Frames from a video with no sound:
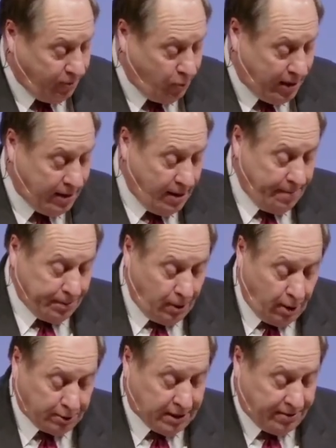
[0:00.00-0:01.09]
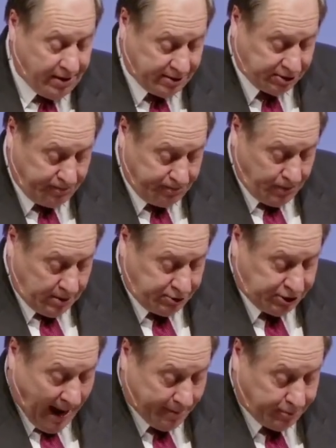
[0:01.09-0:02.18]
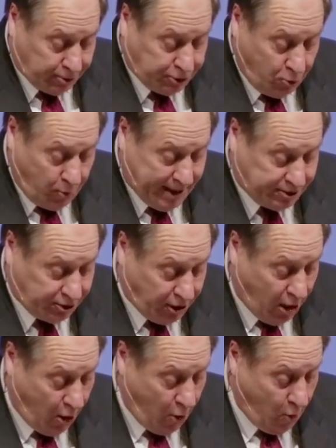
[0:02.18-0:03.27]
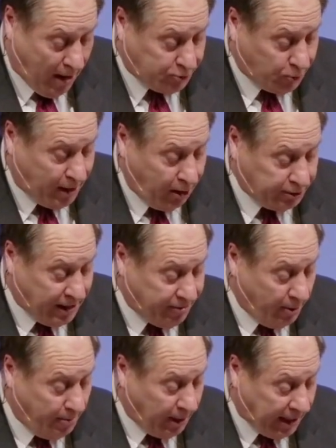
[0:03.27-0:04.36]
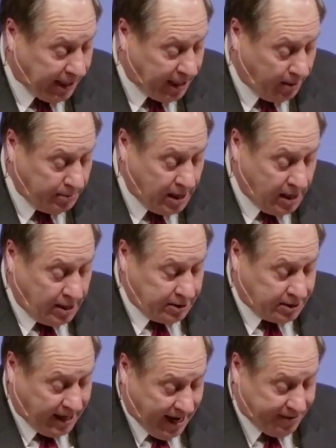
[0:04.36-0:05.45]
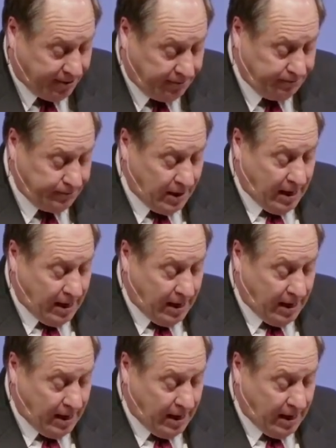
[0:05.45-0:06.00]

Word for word: We looked at this chapter two weeks ago as we looked at the millennium together.